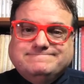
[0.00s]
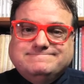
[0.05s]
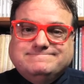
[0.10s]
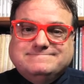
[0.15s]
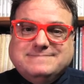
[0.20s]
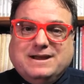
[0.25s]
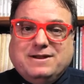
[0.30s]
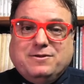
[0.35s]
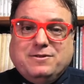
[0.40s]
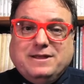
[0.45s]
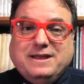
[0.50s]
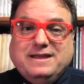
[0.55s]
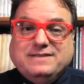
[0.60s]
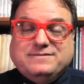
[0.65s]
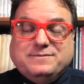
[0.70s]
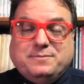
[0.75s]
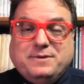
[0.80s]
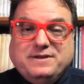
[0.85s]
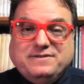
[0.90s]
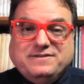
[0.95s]
Not only has the
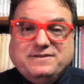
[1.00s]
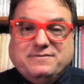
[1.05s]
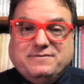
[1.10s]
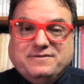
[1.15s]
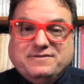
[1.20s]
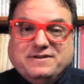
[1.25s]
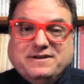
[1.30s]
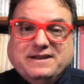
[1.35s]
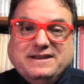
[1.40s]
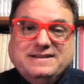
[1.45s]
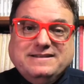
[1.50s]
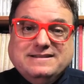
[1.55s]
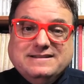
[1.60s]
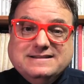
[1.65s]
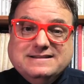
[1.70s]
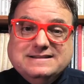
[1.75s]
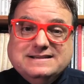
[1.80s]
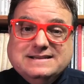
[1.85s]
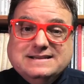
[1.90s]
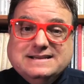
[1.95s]
president resigned,
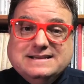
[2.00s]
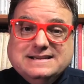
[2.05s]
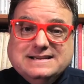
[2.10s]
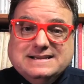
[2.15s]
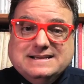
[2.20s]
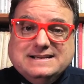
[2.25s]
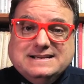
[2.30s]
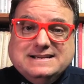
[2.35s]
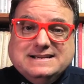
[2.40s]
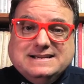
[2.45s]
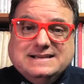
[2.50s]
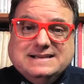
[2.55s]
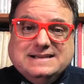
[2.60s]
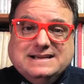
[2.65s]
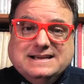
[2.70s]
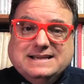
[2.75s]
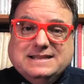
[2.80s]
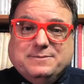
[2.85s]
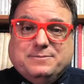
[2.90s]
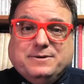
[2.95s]

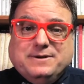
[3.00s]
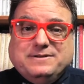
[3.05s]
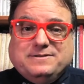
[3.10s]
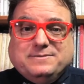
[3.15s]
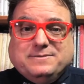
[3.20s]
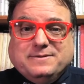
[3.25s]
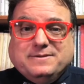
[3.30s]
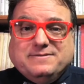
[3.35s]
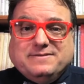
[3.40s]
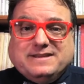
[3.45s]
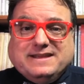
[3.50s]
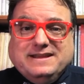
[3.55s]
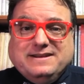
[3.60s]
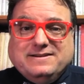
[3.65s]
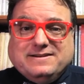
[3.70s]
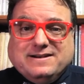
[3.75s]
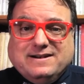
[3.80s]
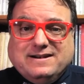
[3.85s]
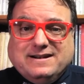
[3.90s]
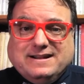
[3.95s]
and the principal of the
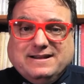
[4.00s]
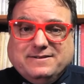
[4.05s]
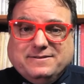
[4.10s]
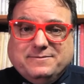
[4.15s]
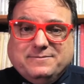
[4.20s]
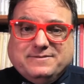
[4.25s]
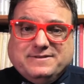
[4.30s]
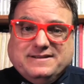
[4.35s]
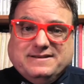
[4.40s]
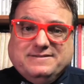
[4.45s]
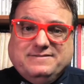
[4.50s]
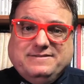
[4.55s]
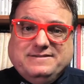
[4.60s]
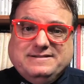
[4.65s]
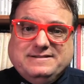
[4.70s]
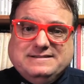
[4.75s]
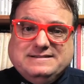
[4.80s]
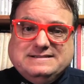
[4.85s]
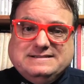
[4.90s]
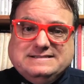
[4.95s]
kindergarten killed himself,
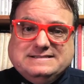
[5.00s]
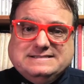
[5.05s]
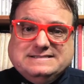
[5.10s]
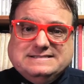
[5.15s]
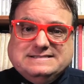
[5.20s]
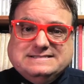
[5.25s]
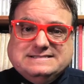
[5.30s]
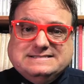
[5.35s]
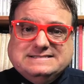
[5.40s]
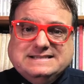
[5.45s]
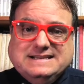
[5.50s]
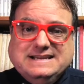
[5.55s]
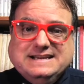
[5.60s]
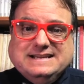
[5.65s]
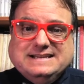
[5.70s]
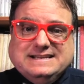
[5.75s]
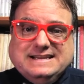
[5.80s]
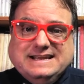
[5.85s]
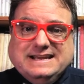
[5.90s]
and